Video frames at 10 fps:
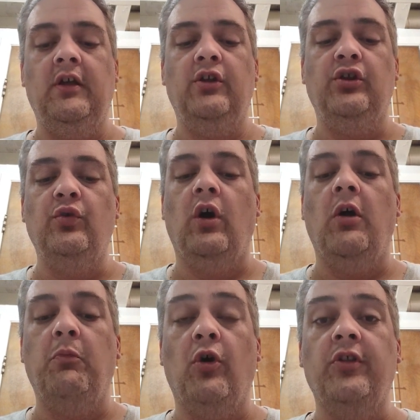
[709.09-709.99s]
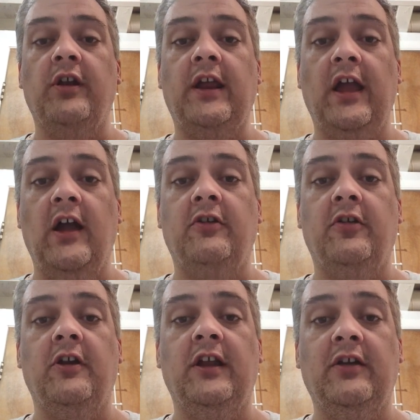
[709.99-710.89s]
You are more than a
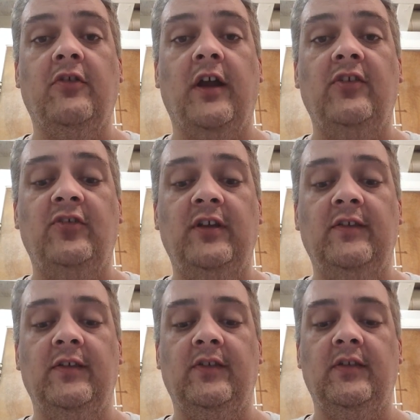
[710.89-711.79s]
conqueror in Christ Jesus,